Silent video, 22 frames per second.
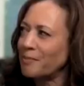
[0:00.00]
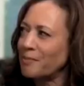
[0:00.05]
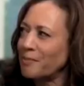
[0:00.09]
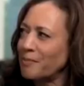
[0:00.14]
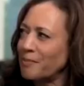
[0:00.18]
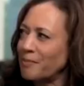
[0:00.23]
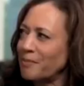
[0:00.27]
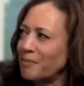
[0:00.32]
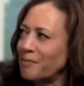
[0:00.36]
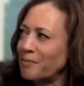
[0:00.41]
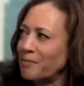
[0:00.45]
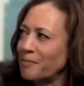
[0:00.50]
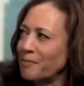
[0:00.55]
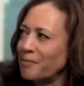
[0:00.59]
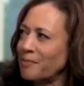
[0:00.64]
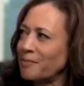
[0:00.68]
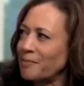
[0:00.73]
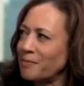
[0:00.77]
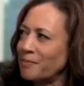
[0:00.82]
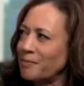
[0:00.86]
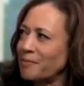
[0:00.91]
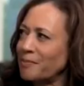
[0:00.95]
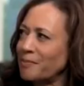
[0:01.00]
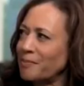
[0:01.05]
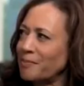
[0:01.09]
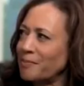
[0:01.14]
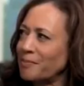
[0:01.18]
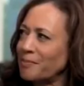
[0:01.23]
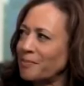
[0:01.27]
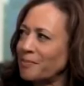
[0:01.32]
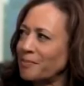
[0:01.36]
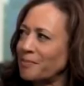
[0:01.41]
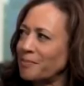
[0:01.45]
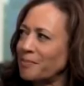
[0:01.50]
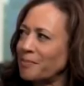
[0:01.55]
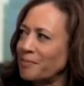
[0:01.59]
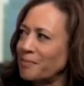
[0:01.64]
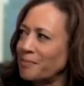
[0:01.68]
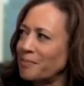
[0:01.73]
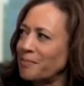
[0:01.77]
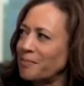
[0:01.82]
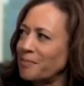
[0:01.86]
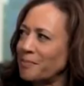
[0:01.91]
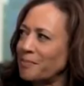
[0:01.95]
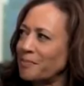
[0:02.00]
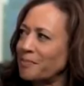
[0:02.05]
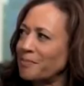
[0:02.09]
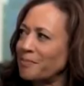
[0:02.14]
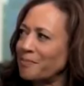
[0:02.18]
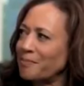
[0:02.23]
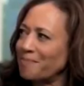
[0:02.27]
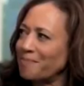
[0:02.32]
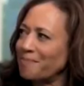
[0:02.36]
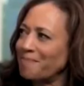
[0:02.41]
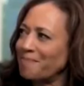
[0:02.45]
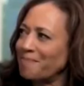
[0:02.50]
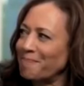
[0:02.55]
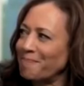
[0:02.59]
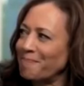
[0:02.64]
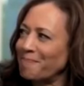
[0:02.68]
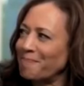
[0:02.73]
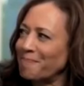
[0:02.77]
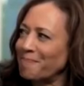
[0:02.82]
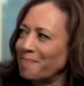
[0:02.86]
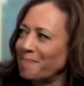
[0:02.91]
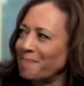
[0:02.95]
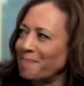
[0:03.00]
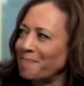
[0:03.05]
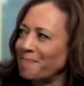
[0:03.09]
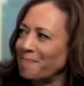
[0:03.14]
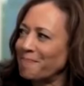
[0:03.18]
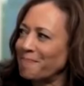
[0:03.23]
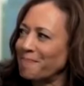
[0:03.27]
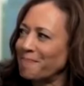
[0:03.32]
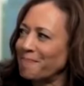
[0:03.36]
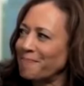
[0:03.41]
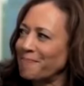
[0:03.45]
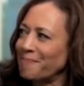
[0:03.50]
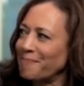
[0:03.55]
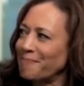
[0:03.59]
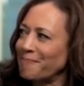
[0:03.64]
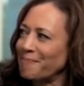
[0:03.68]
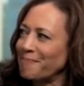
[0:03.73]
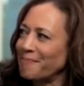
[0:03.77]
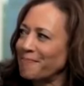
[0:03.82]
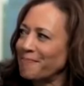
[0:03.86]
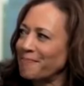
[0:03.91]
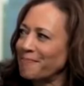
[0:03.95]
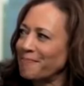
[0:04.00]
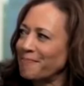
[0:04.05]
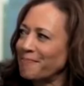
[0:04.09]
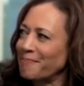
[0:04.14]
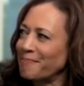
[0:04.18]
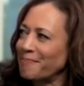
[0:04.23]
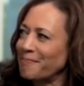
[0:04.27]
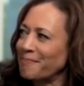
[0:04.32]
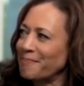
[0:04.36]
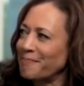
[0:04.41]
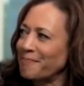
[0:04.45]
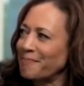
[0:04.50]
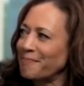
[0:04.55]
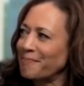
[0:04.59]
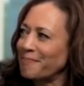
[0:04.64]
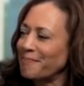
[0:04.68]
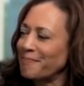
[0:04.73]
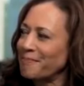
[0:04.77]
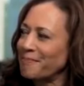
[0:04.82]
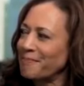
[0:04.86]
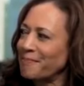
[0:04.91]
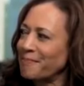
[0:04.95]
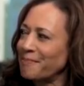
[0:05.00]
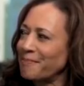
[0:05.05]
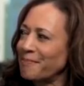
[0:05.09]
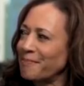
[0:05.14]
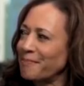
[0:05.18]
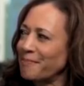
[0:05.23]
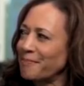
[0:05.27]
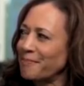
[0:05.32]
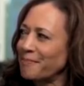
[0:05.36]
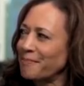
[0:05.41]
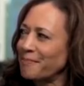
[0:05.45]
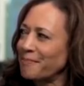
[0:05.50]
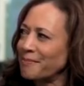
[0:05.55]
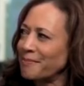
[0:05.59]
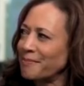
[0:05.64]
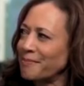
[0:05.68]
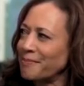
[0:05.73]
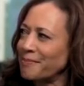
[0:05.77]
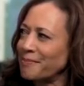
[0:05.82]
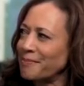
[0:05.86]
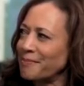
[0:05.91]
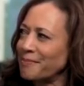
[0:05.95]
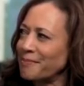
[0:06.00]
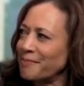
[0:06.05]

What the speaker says: (silent)